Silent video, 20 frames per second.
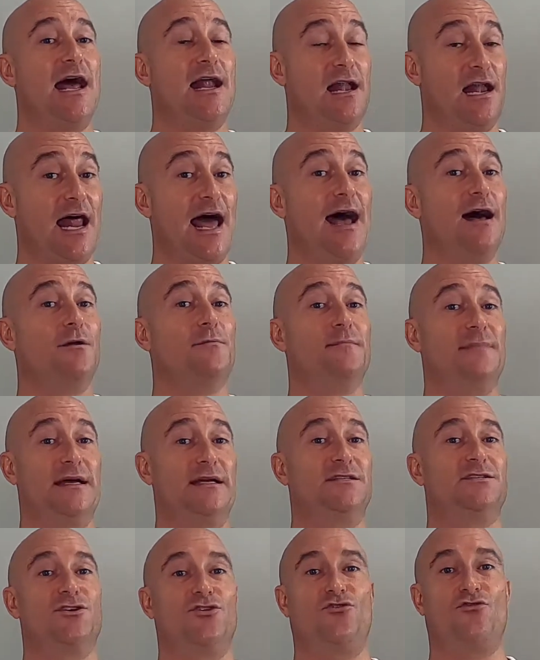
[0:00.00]
allowed
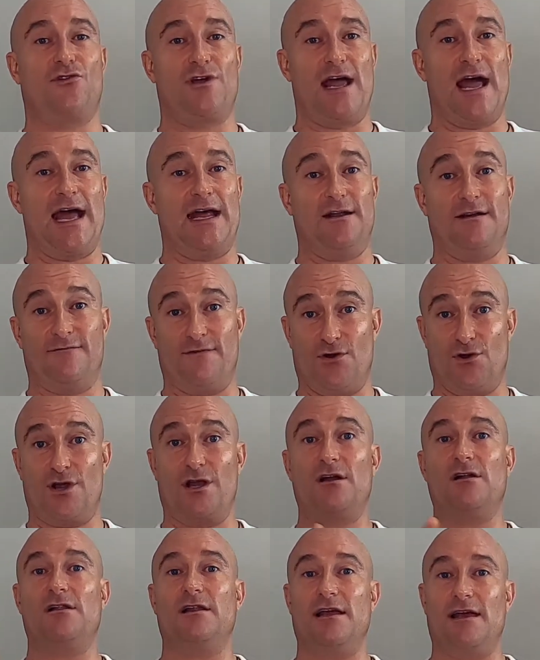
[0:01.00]
me to create a very
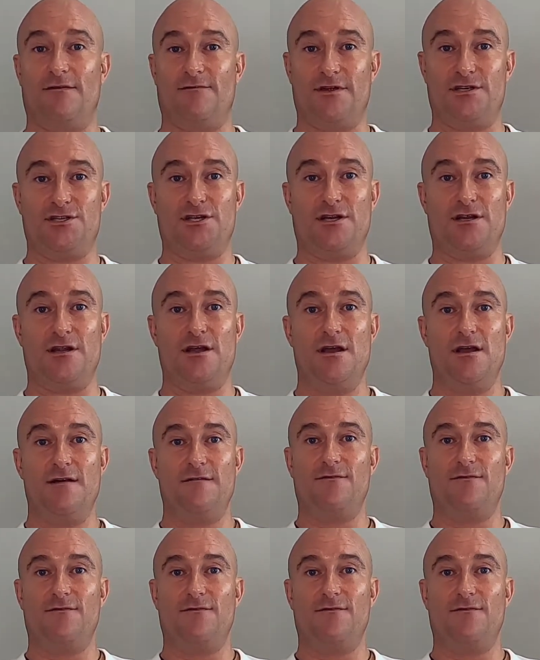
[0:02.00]
clear vision